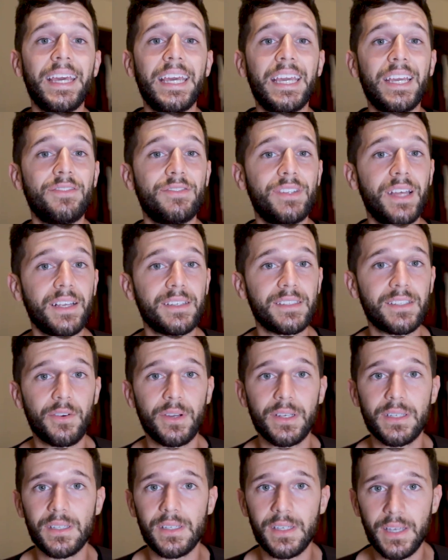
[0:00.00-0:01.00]
If the
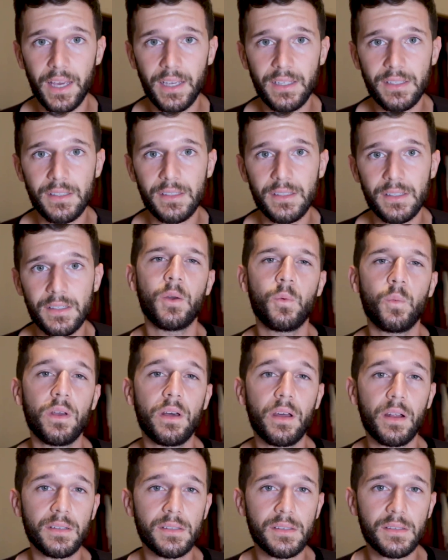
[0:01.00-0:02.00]
answer is yes, we
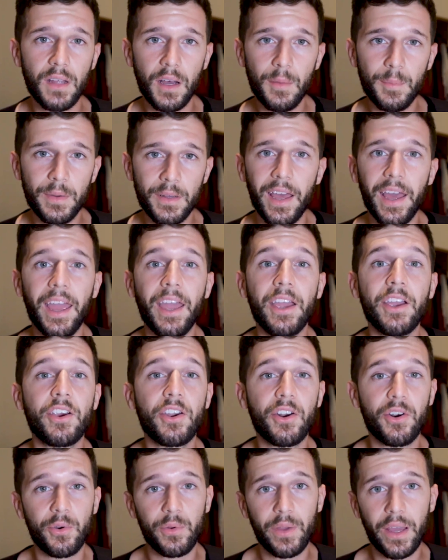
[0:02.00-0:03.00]
gotta stop and
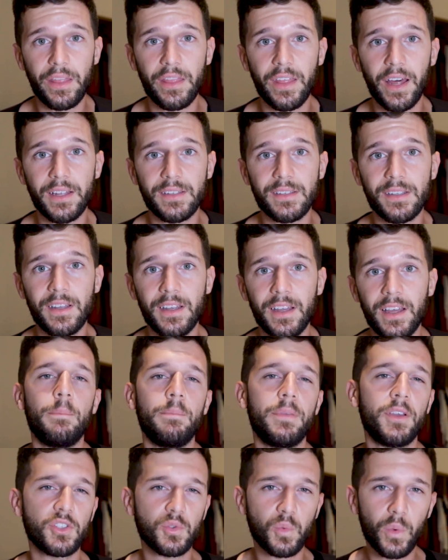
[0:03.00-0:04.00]
create that,
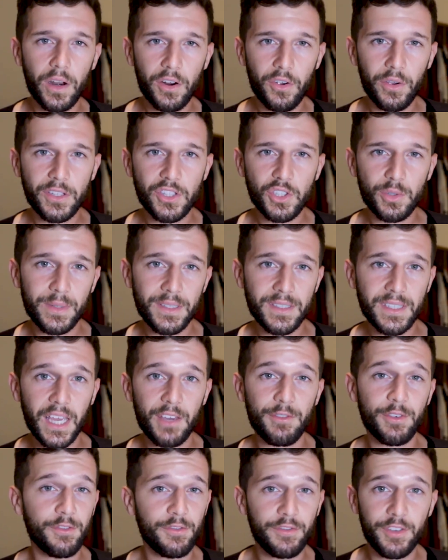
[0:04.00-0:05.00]
because we are going to be
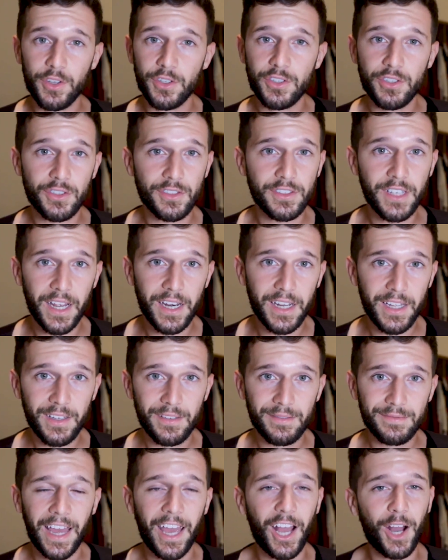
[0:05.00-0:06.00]
saving future
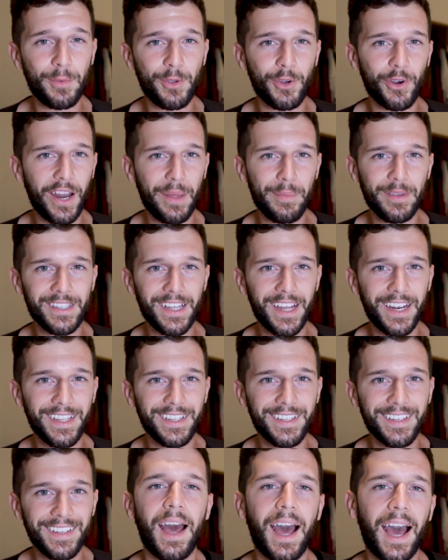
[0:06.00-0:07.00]
Danny, I hope your name is
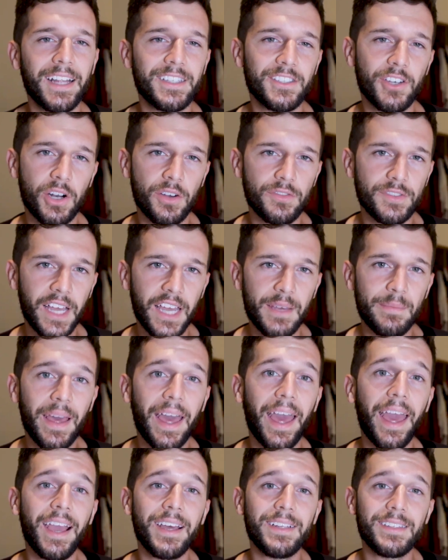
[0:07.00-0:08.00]
Danny, a ton of time
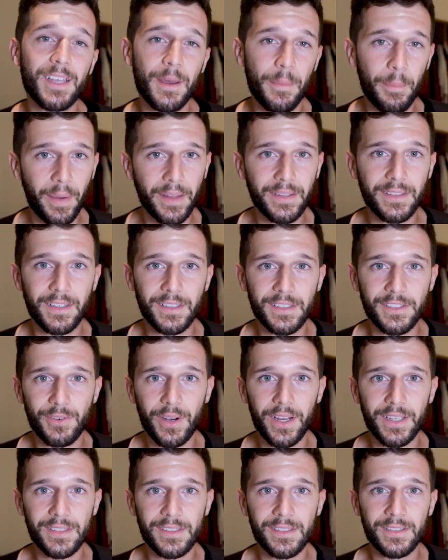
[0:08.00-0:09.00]
and mental
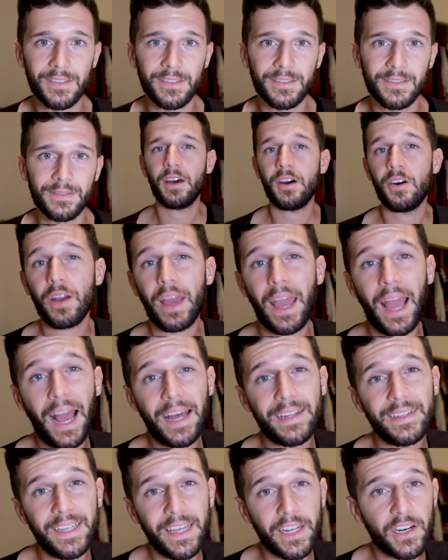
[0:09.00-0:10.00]
stress. Okay,
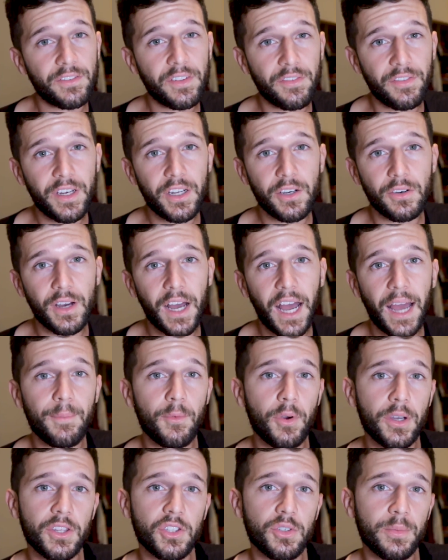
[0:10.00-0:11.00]
at the end of the video, I'm
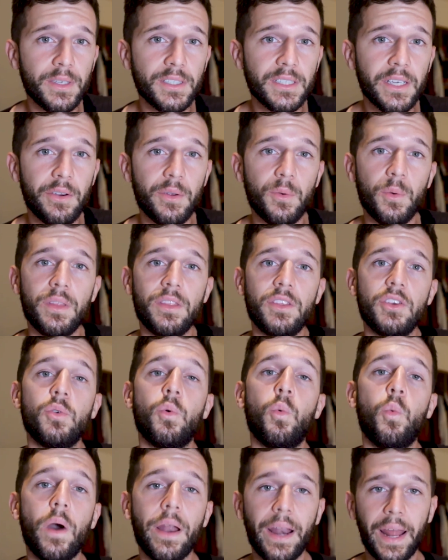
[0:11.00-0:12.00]
going to be sharing with you
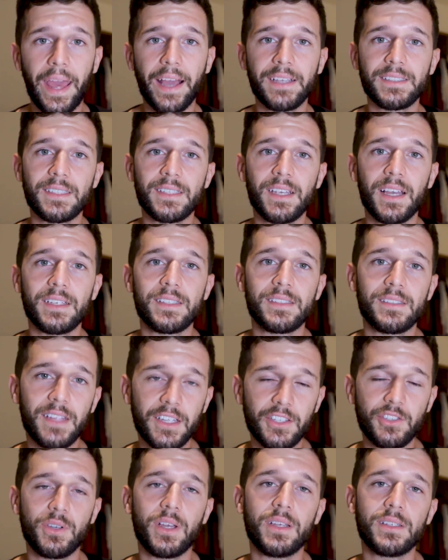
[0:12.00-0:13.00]
one exercise
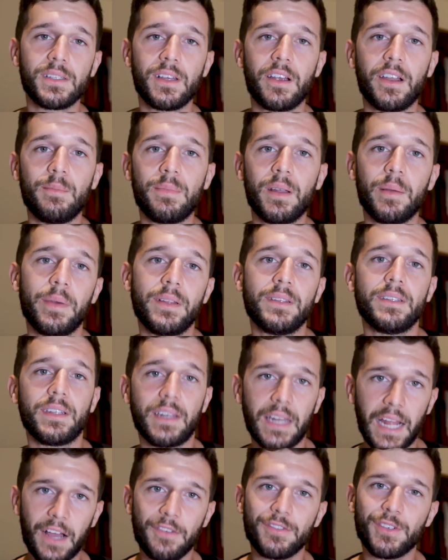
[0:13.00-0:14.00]
that you can start
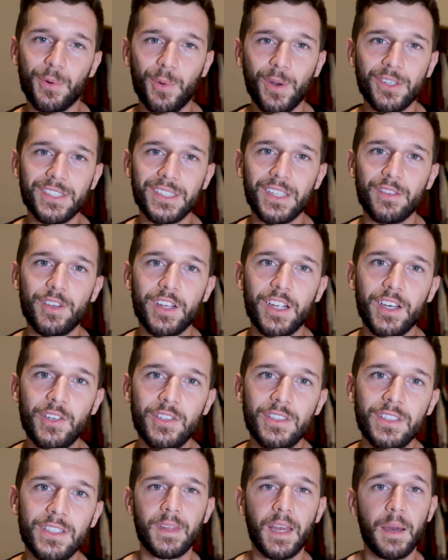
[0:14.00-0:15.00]
implementing after watching the video,
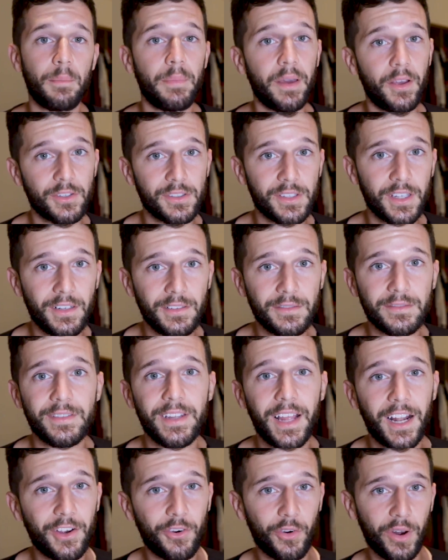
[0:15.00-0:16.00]
because still
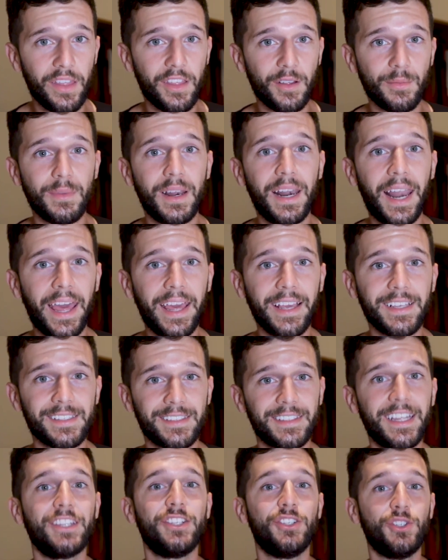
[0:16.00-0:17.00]
the algorithm likes
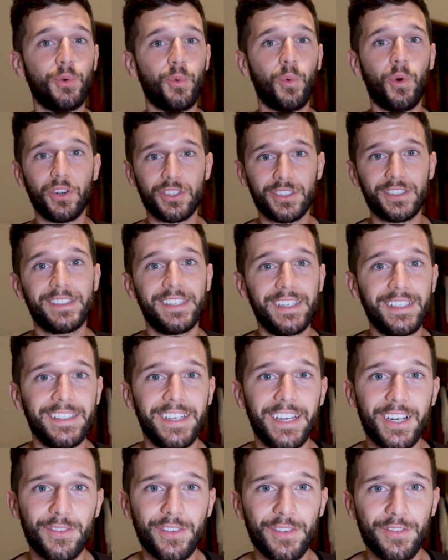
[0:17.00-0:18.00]
that you watch till
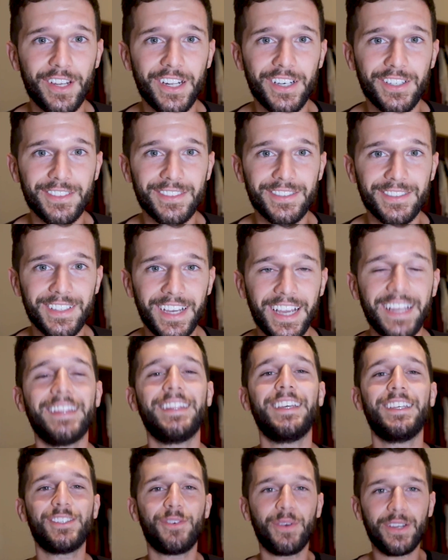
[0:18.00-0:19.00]
the end of the video, and
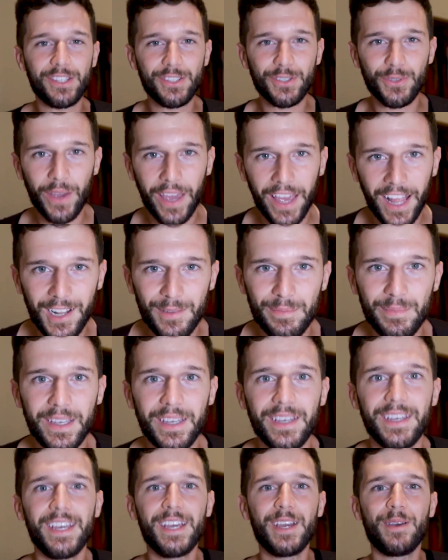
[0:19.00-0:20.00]
this is going to help
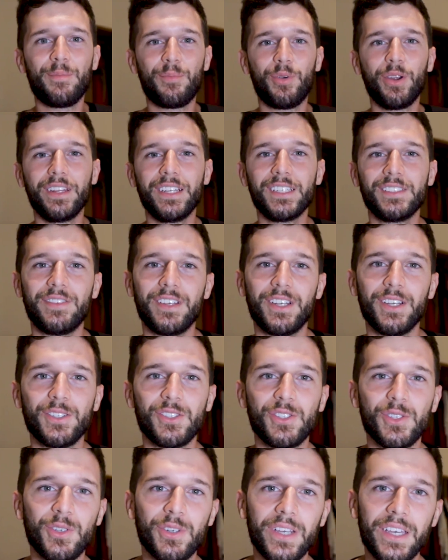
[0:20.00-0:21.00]
me bring this video
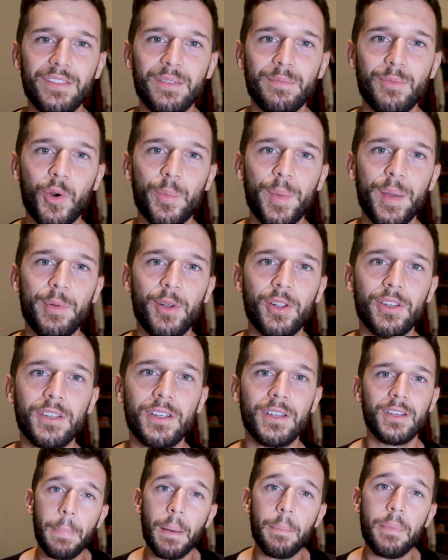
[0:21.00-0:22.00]
to even more people.
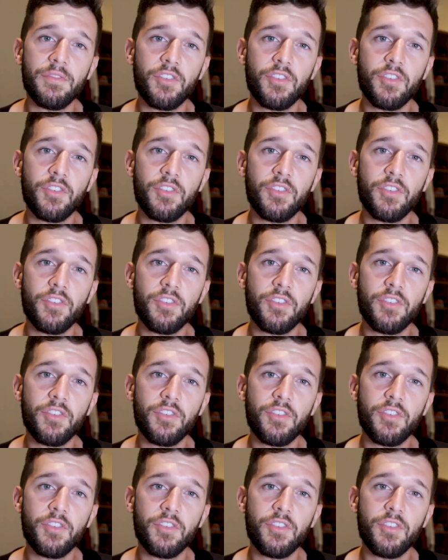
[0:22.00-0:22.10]
But